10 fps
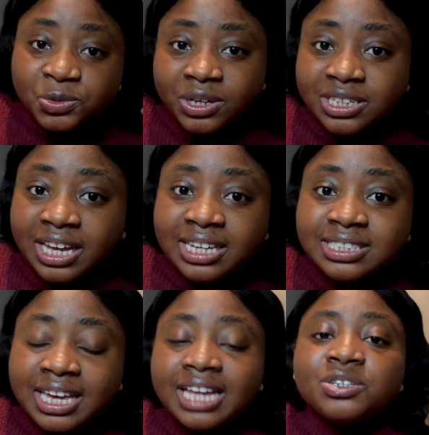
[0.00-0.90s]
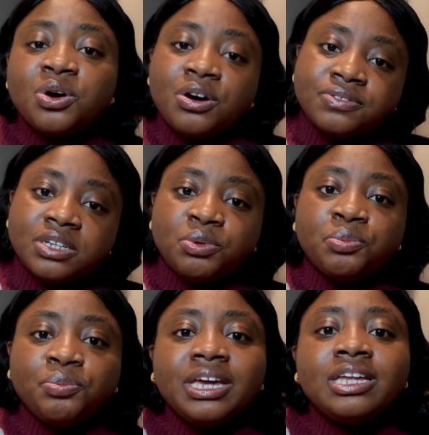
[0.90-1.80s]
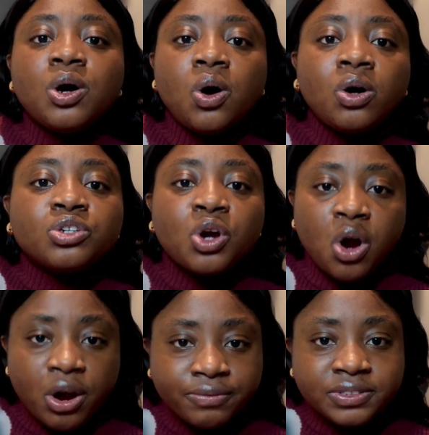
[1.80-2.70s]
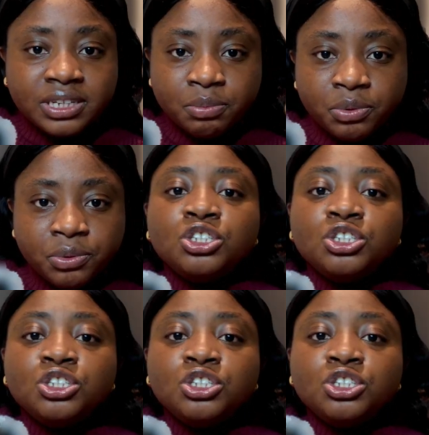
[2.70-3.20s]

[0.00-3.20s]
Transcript: one is get comfortable being uncomfortable.